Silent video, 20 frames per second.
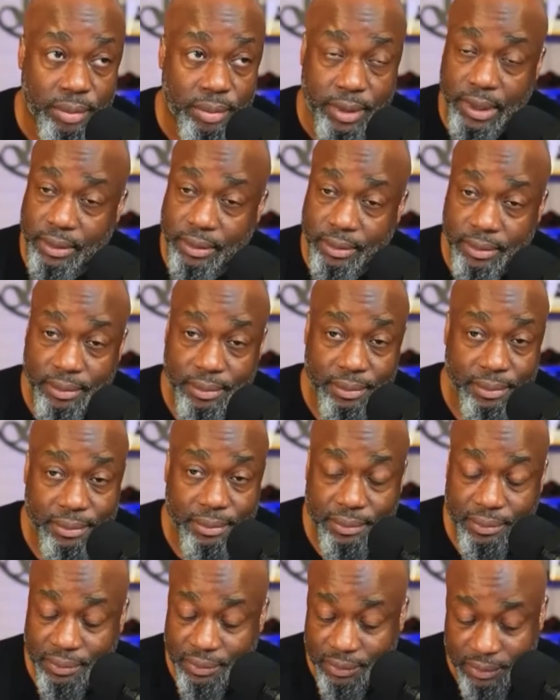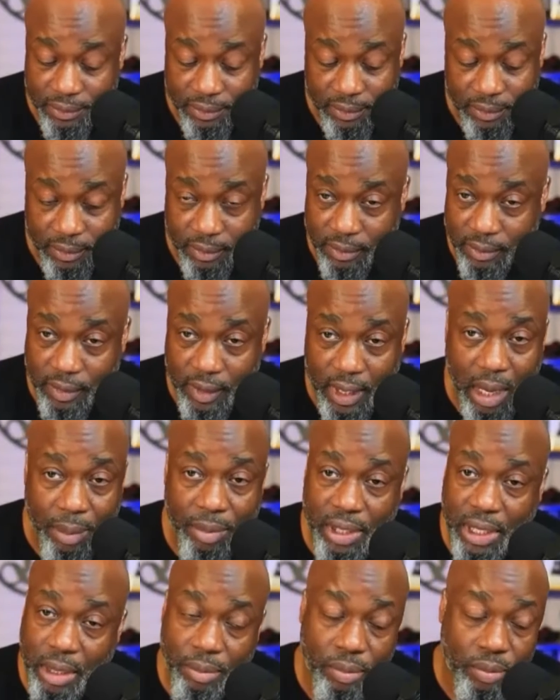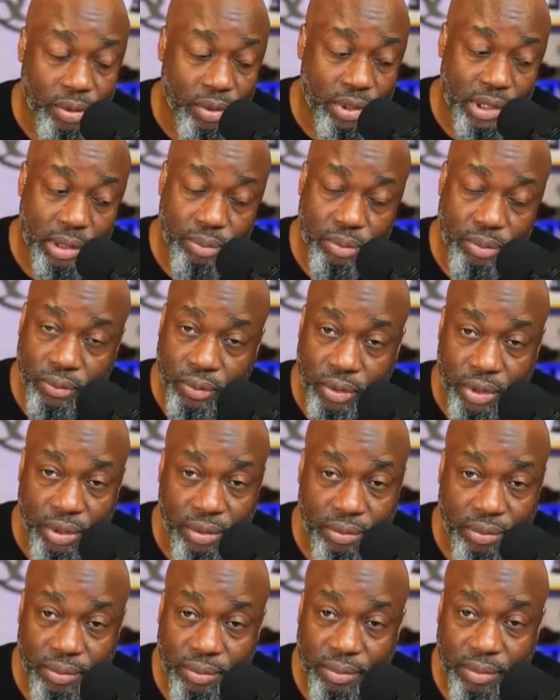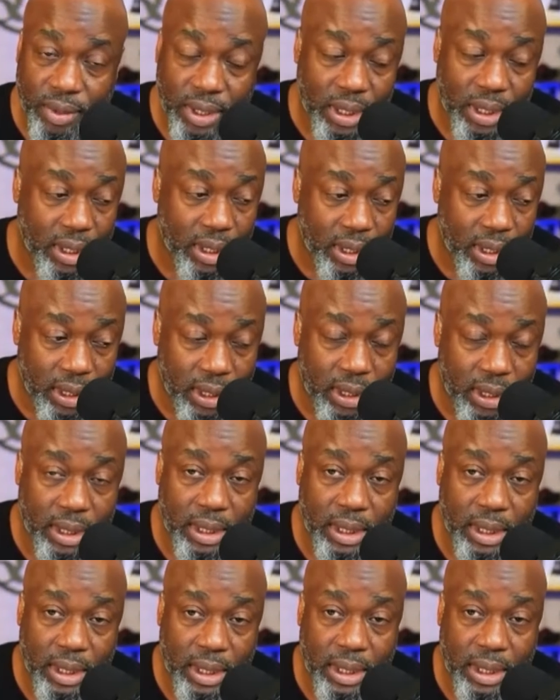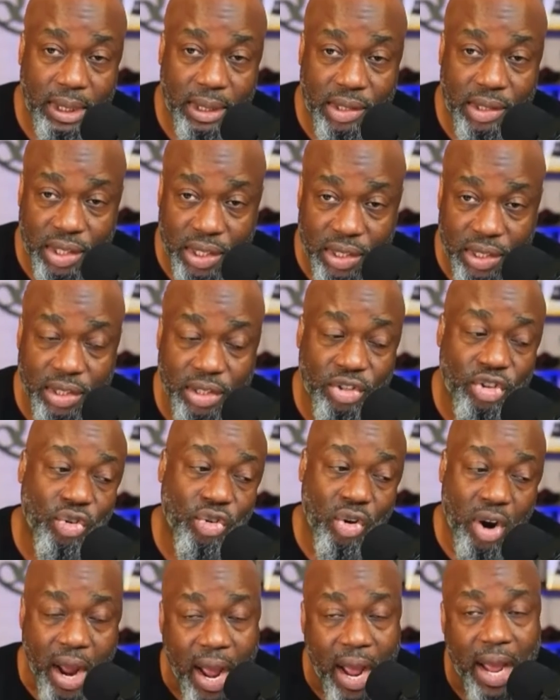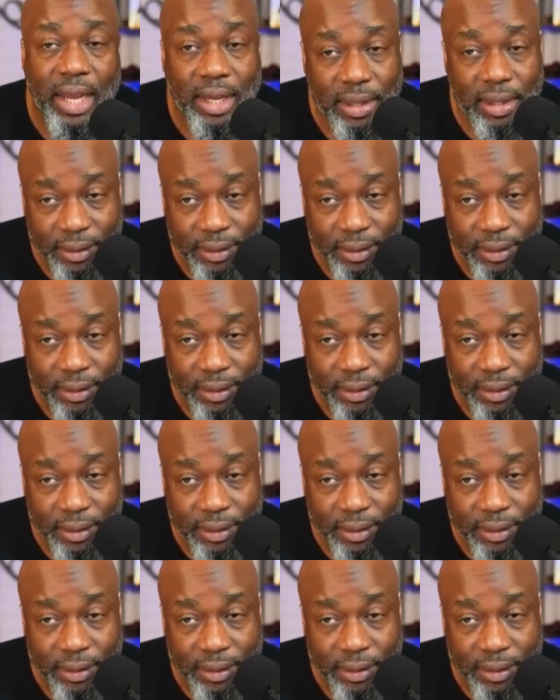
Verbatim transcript: I'm gonna keep it real simple for you. Just try.